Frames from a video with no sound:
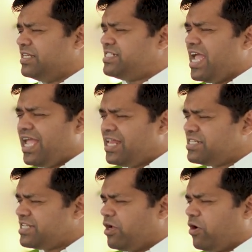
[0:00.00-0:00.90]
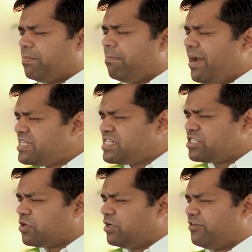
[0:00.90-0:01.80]
Day in, day out,
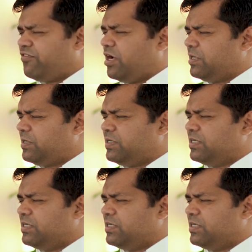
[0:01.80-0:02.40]
meditate on it, Father.